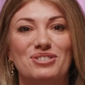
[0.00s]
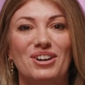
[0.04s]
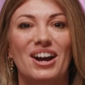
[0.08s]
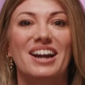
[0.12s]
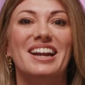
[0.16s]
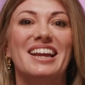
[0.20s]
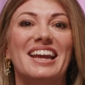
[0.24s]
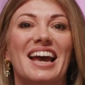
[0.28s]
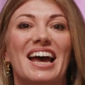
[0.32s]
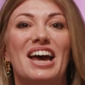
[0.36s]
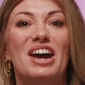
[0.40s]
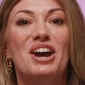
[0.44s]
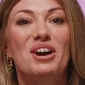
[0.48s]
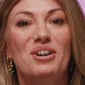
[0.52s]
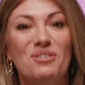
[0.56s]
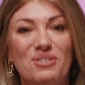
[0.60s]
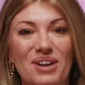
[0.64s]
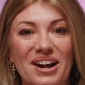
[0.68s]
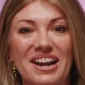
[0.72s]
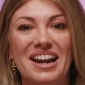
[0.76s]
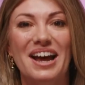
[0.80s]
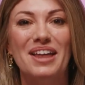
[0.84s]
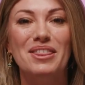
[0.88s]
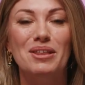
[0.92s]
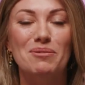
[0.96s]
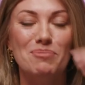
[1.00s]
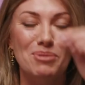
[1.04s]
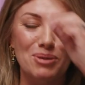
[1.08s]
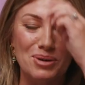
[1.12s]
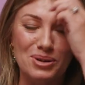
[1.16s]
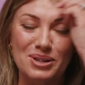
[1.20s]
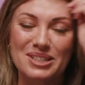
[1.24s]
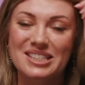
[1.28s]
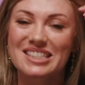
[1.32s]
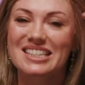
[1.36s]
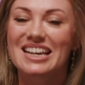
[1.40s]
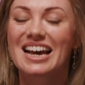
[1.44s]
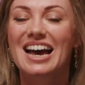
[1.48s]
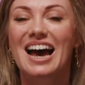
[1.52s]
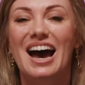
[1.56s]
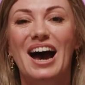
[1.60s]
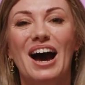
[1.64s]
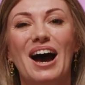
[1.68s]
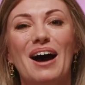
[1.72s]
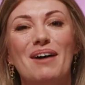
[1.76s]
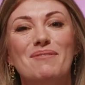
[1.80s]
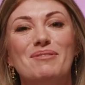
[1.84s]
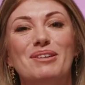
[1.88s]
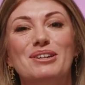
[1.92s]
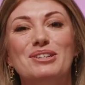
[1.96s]
right here. Read other books
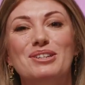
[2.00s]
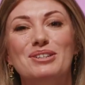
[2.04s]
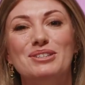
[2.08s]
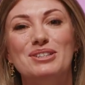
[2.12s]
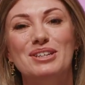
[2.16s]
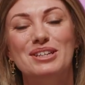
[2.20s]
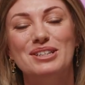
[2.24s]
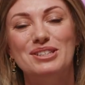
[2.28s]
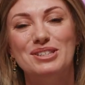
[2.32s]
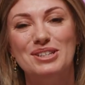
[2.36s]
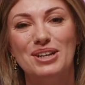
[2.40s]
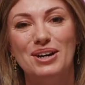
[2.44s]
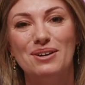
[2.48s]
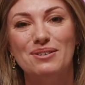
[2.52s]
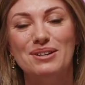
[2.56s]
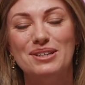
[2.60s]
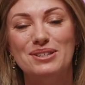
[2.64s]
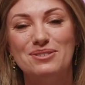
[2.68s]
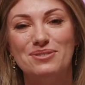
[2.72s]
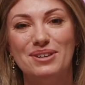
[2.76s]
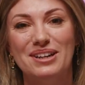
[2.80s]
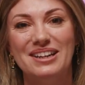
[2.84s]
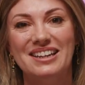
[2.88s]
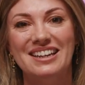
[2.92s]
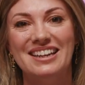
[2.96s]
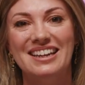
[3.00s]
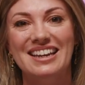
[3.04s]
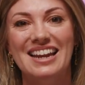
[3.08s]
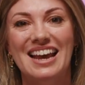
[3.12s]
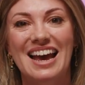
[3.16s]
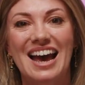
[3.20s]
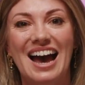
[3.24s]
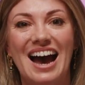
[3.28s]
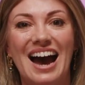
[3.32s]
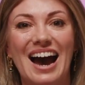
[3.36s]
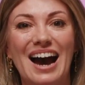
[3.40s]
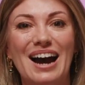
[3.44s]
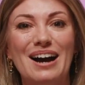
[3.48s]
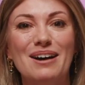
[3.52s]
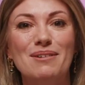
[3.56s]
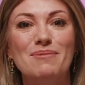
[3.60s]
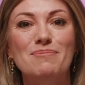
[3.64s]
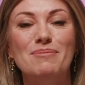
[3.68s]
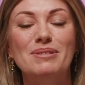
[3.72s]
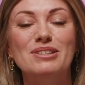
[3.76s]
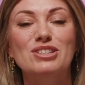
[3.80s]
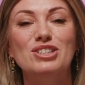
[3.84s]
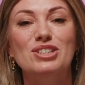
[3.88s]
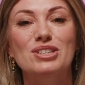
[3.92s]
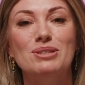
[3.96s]
that Zoe's written,
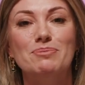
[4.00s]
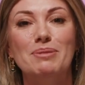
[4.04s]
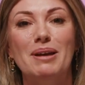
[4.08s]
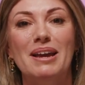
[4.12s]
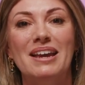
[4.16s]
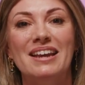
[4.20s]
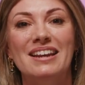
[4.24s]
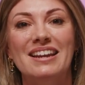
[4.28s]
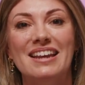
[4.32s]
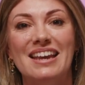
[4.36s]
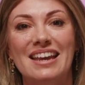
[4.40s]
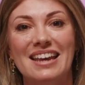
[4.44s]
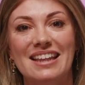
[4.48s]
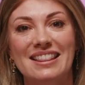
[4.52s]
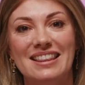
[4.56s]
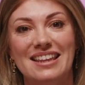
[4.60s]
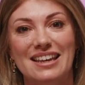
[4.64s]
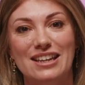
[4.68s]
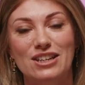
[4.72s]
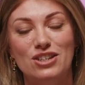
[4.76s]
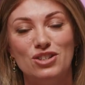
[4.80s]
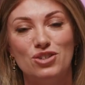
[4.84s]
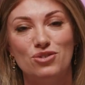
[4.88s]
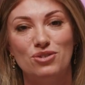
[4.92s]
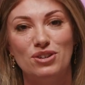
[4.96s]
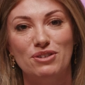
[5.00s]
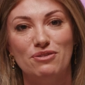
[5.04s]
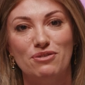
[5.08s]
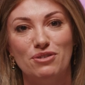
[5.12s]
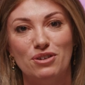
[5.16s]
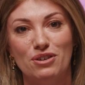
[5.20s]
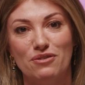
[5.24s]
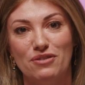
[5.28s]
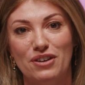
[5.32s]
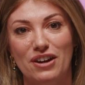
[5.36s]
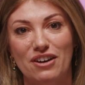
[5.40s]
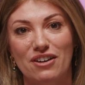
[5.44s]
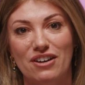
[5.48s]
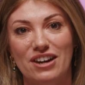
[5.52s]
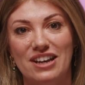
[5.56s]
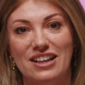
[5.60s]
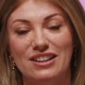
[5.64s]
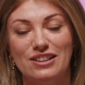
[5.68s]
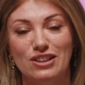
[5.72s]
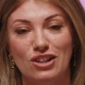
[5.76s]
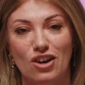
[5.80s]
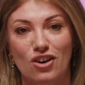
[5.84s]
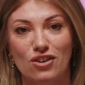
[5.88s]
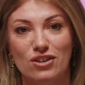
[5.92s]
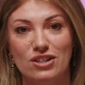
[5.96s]
but she's been in the industry for a very
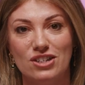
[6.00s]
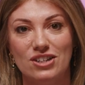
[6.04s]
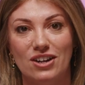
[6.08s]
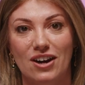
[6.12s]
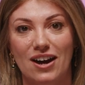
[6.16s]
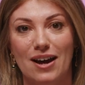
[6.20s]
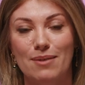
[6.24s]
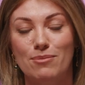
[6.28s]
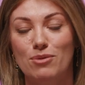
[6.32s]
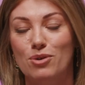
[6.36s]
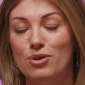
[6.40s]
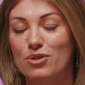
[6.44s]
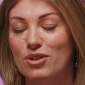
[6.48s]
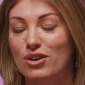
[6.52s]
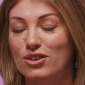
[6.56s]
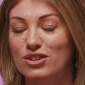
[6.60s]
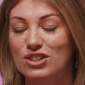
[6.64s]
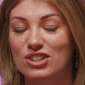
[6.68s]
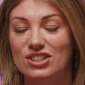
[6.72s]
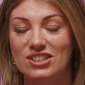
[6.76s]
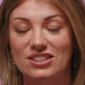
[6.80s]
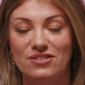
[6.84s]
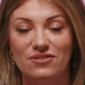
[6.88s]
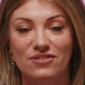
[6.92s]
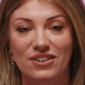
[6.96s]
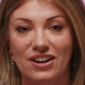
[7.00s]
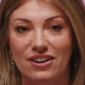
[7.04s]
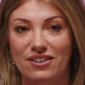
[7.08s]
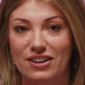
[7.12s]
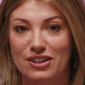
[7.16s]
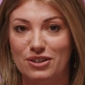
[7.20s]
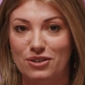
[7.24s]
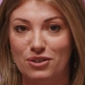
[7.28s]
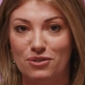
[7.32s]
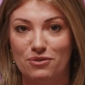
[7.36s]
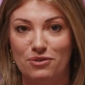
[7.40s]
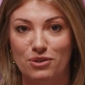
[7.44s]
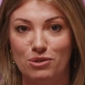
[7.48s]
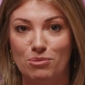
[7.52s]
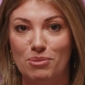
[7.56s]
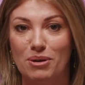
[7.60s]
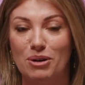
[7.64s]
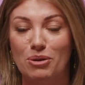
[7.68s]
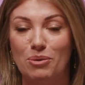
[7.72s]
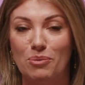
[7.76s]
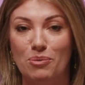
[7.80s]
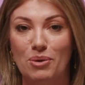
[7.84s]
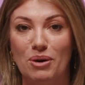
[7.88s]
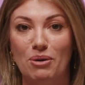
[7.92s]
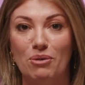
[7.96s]
long time, although she's very youthful
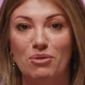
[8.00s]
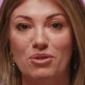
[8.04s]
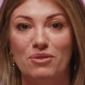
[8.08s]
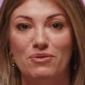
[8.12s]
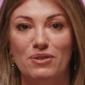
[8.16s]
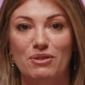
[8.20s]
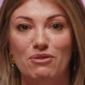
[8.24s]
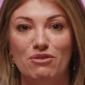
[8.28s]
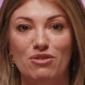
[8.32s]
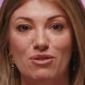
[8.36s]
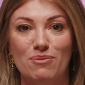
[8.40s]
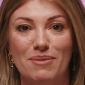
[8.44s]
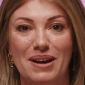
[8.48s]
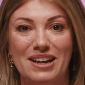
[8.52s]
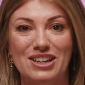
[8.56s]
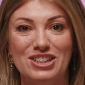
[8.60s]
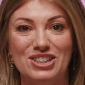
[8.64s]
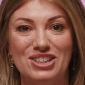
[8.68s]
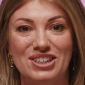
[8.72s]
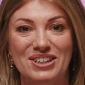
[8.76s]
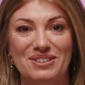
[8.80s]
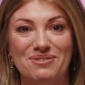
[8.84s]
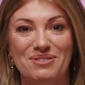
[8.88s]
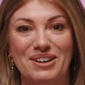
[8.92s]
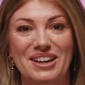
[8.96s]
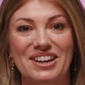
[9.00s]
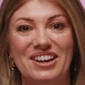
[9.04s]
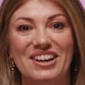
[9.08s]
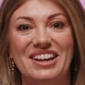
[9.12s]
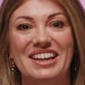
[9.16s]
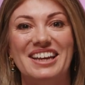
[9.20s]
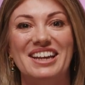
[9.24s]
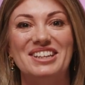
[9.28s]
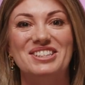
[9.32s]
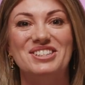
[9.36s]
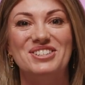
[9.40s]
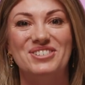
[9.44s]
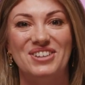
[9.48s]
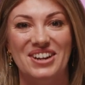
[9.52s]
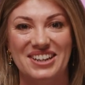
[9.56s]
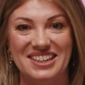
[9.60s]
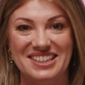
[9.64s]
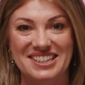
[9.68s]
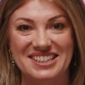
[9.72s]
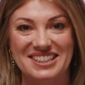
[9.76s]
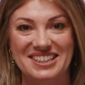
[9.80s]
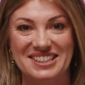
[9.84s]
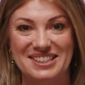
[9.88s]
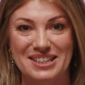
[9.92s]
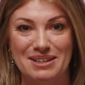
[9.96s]
but a wealth of information. We're going to get straight
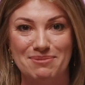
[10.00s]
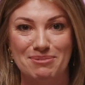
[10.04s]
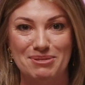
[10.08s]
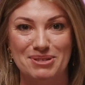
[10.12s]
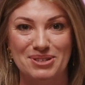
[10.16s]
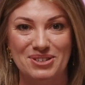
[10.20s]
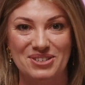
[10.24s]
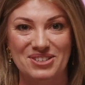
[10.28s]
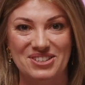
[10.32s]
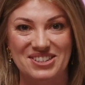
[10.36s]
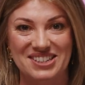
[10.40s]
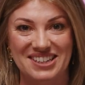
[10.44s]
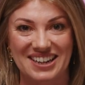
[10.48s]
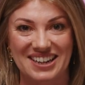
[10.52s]
into this episode